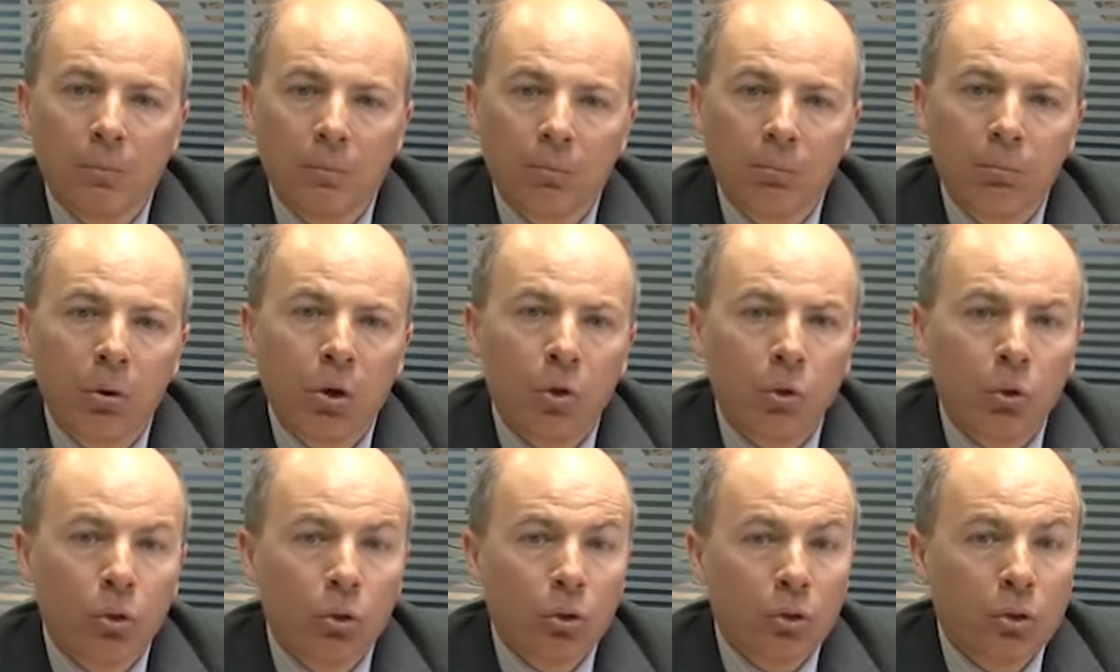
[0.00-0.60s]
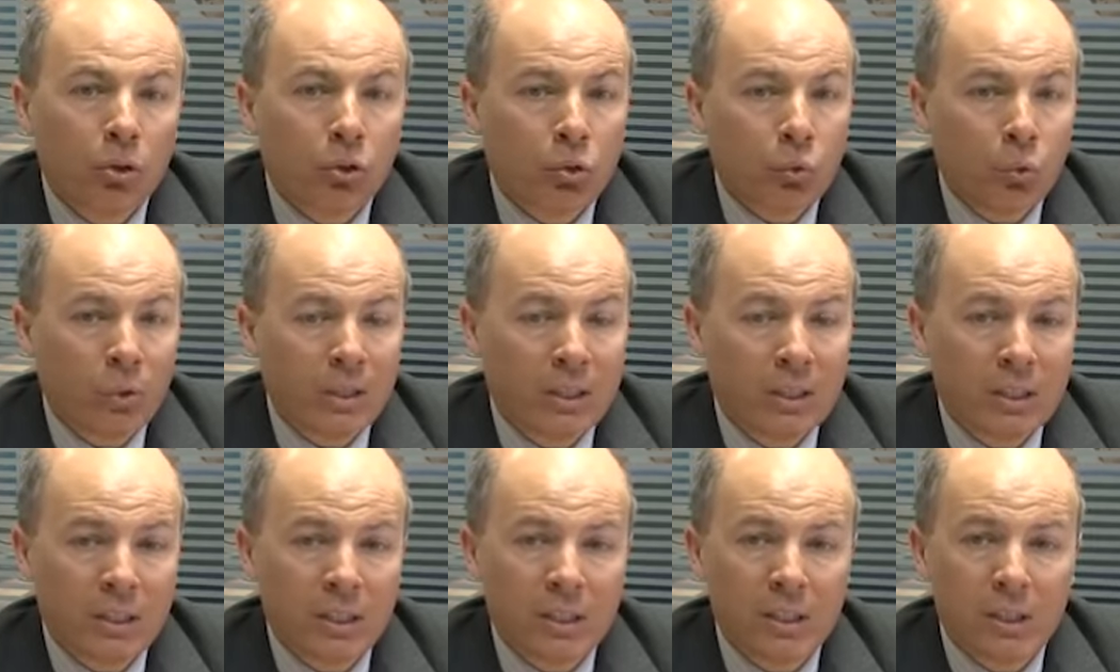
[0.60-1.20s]
Both
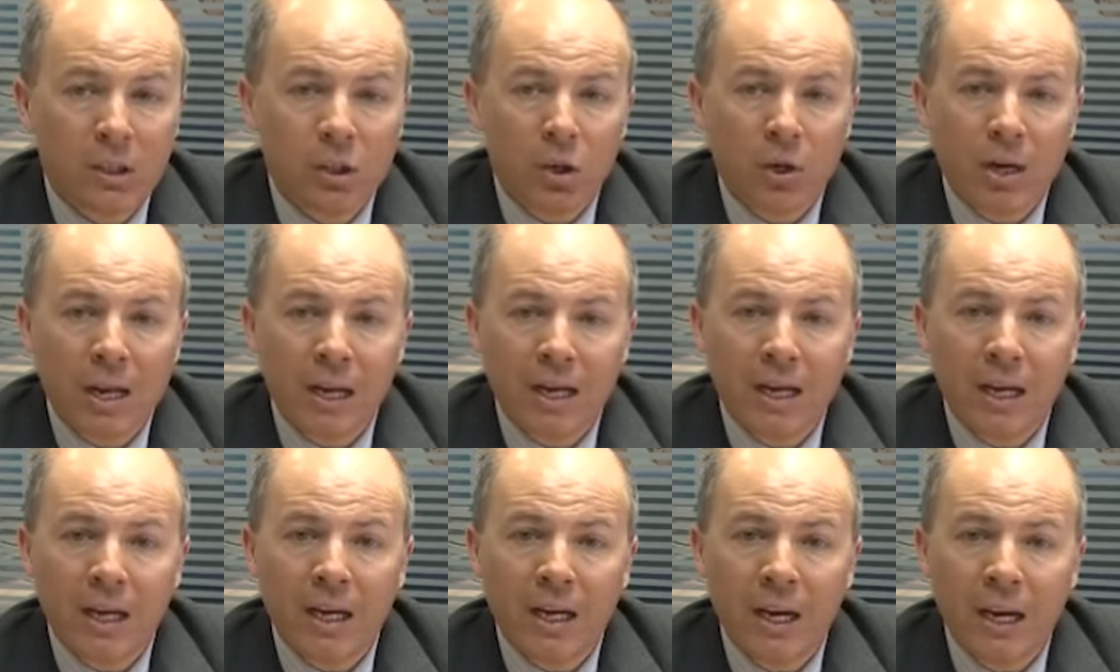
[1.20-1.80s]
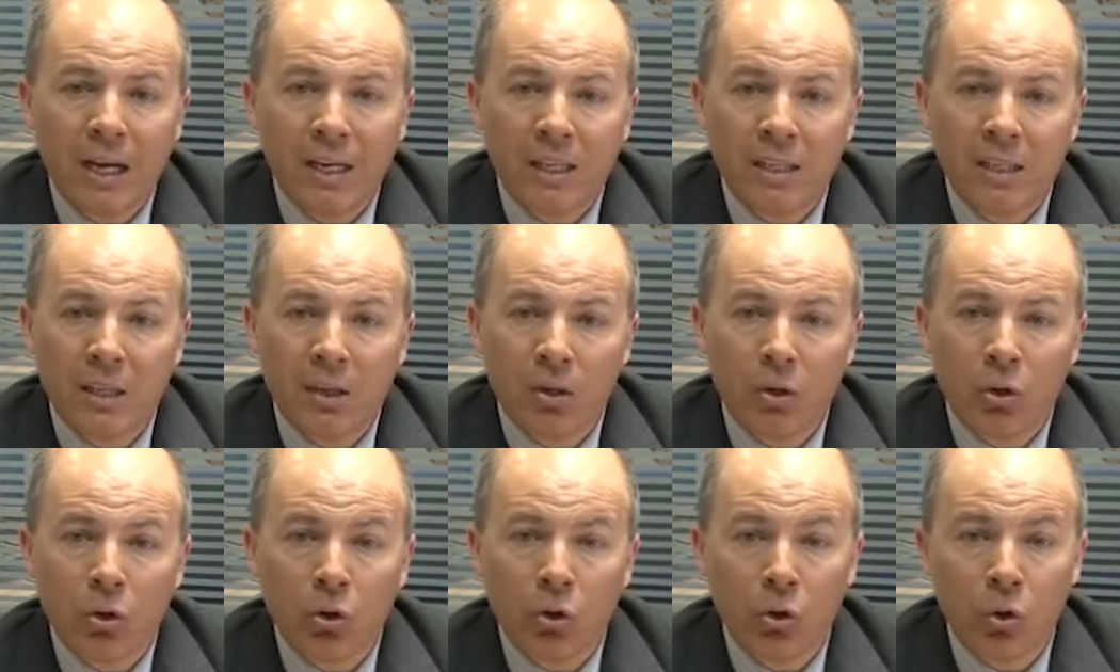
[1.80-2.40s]
switches connect against the
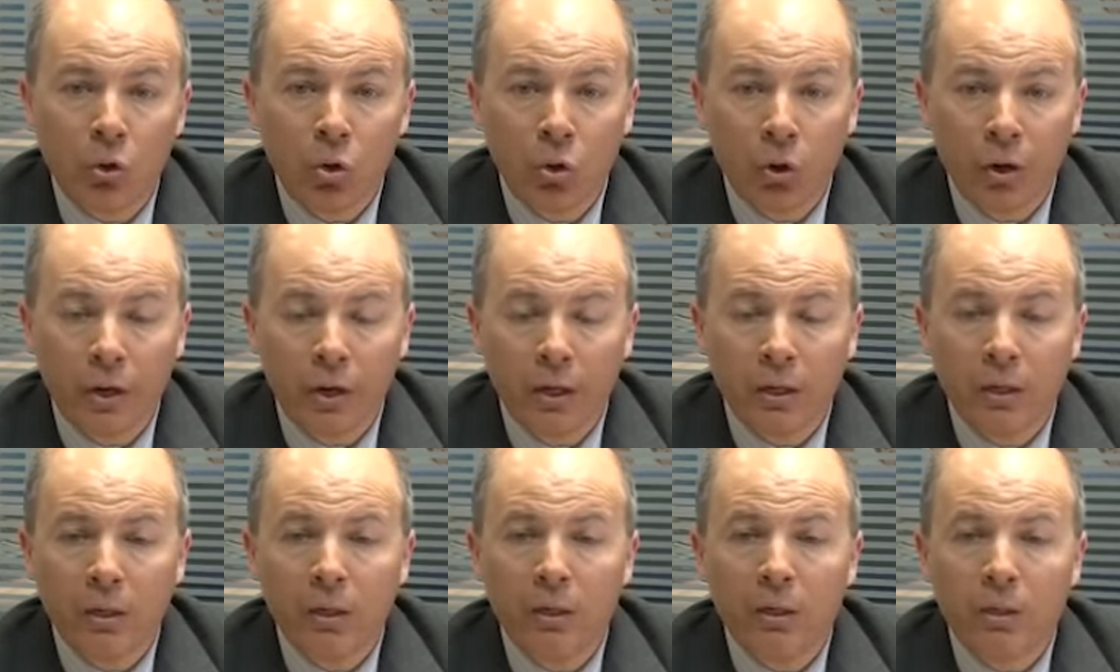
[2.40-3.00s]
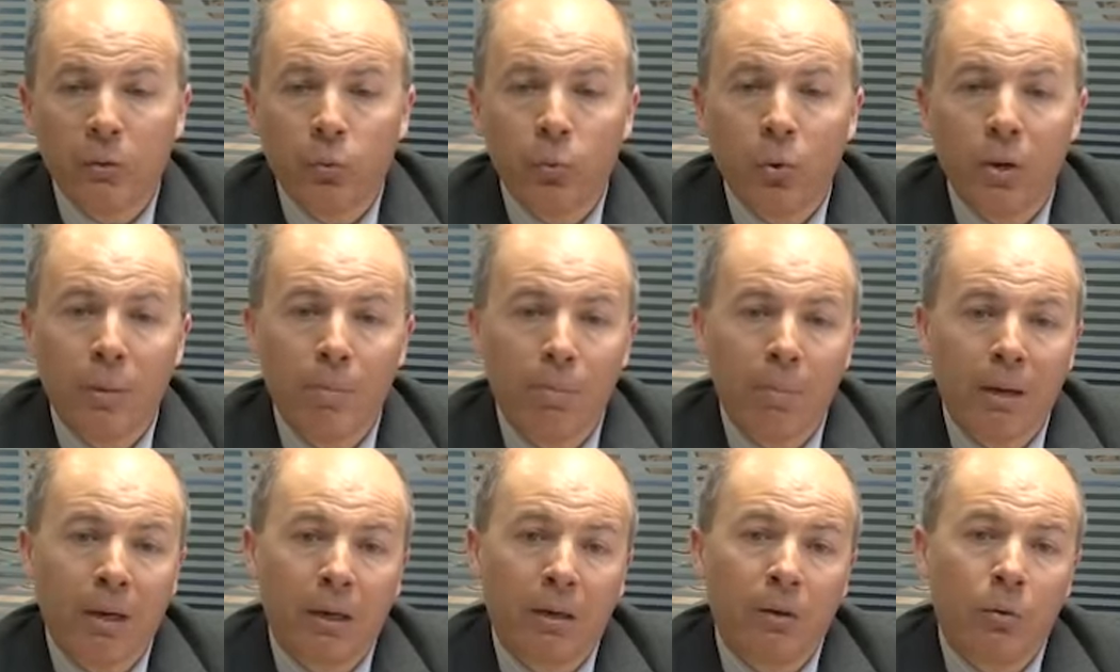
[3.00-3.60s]
core
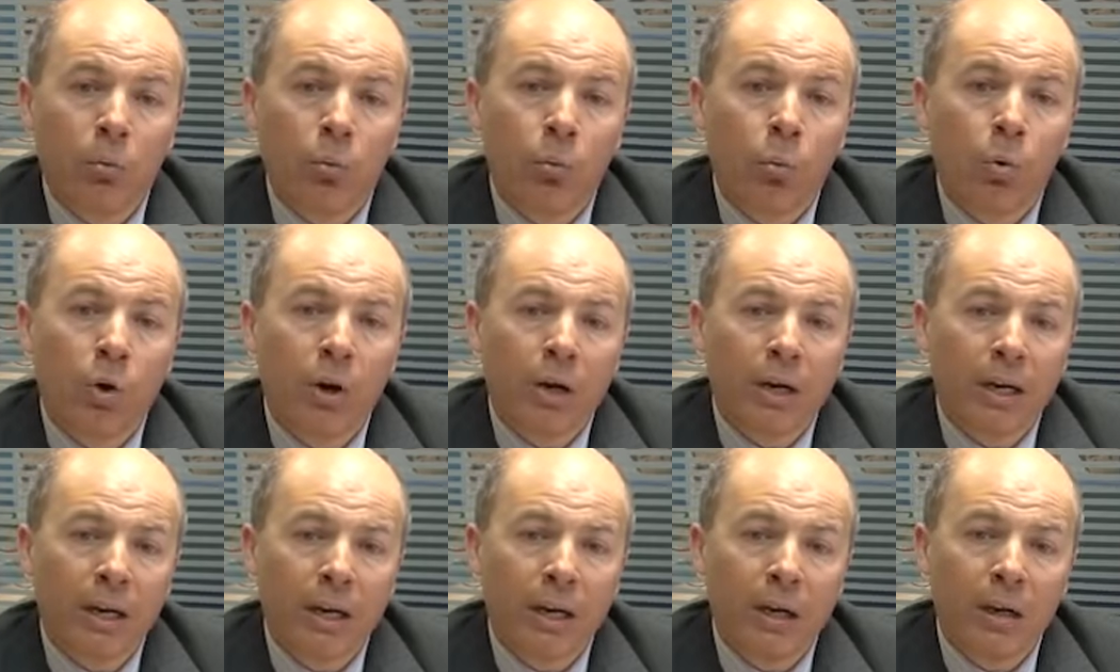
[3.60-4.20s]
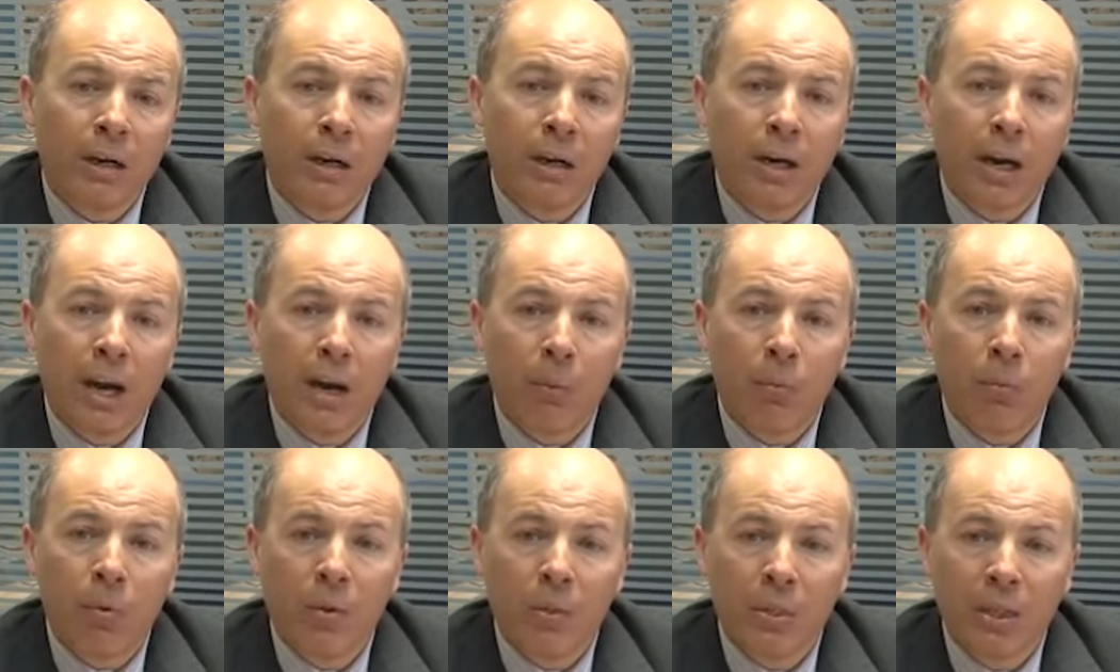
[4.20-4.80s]
equipment, working
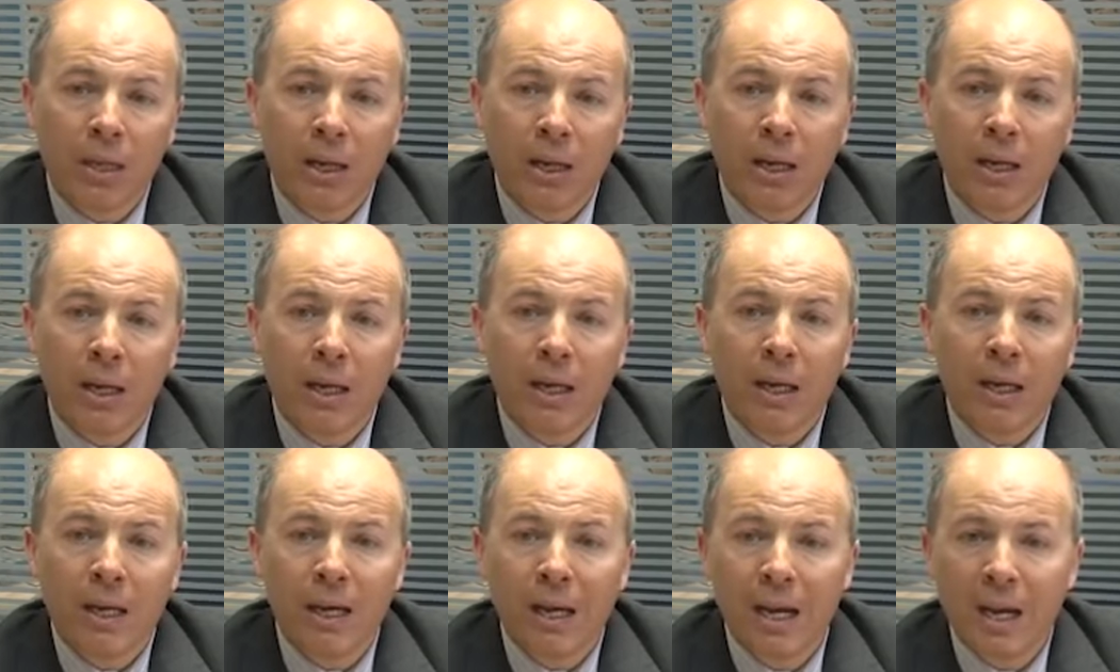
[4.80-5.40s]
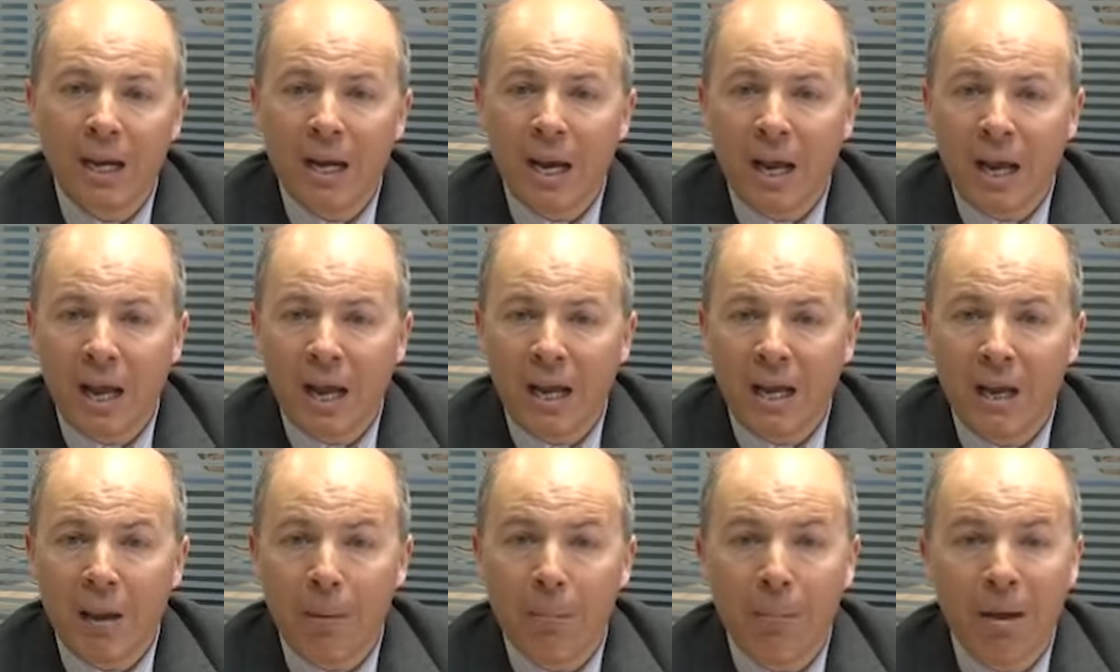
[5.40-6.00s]
everything in
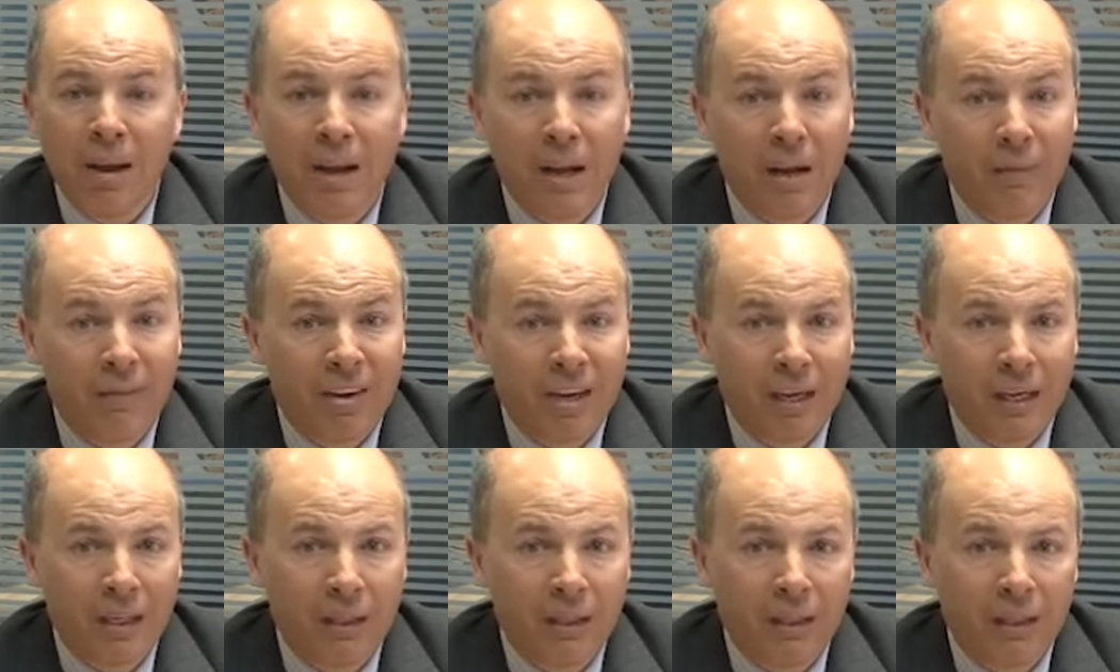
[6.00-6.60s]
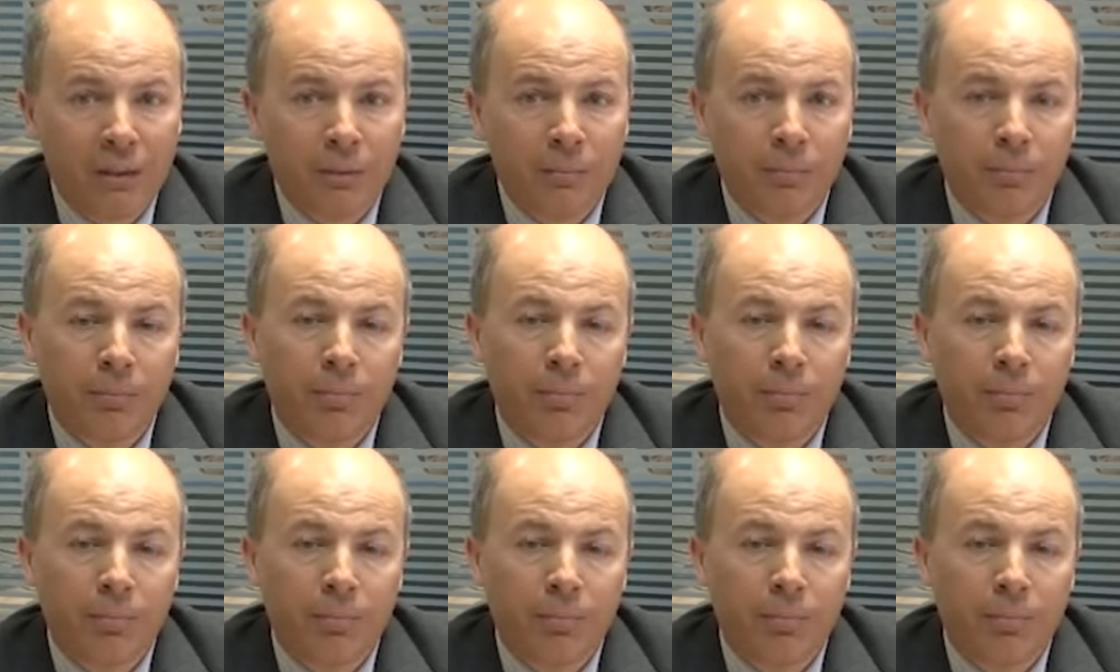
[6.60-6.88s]
high availability.